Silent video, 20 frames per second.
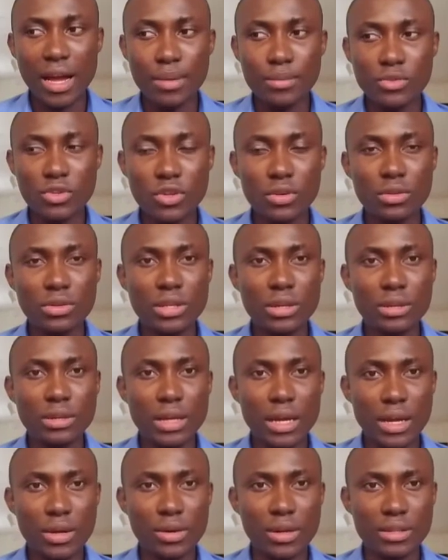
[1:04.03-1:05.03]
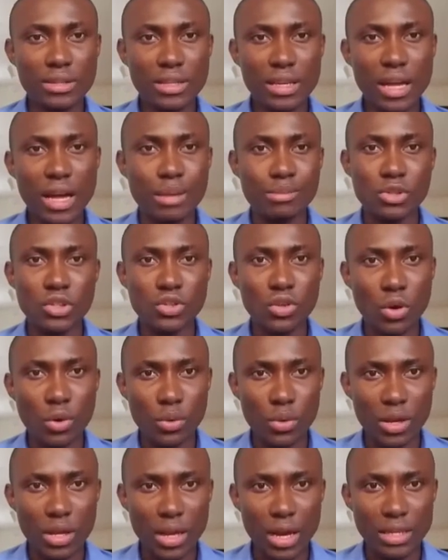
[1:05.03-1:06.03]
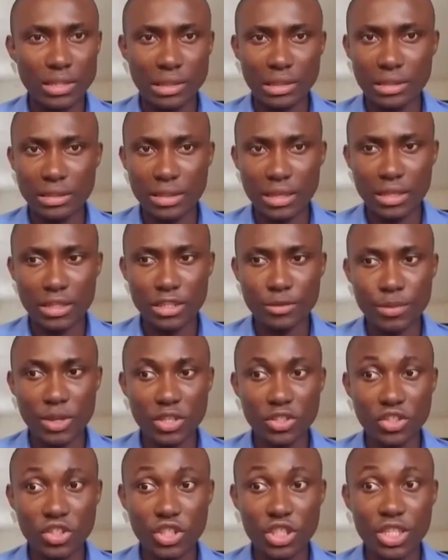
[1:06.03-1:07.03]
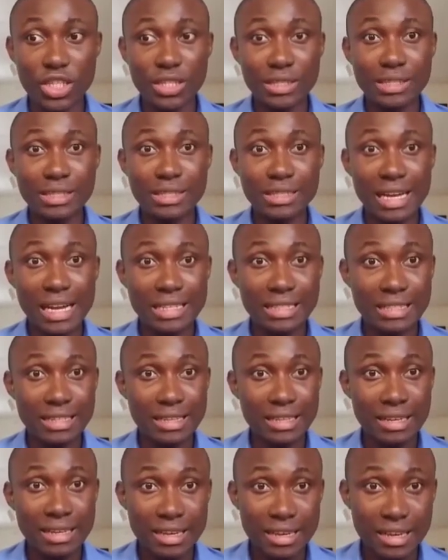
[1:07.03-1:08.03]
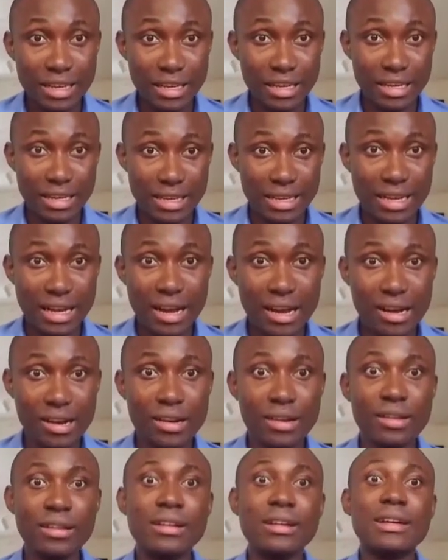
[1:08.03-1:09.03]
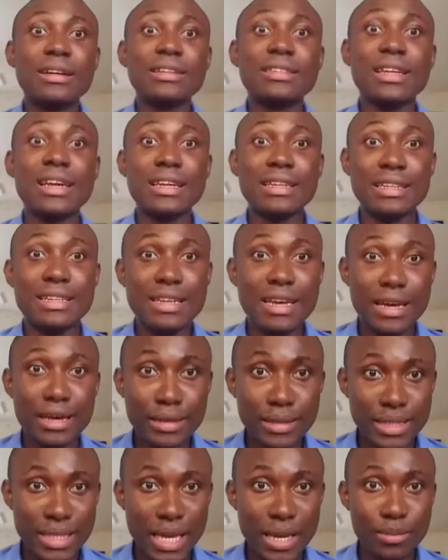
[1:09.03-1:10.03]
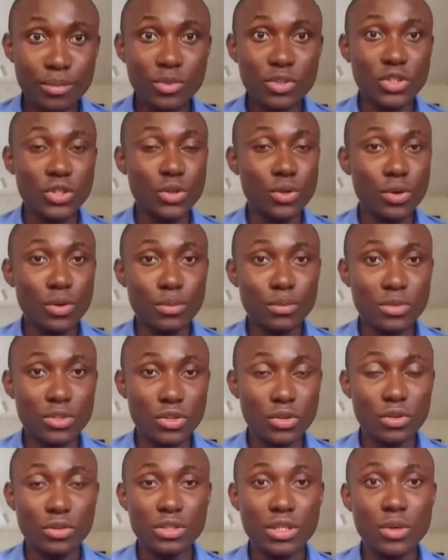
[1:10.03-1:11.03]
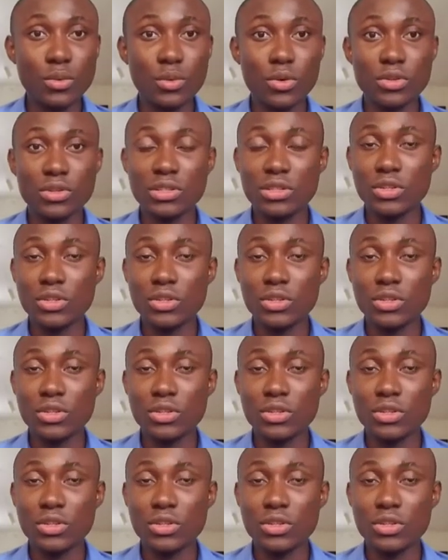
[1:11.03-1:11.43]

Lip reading: Deontay down and say, "I'm sorry, I did this," but she sat in the car the entire time. Deontay was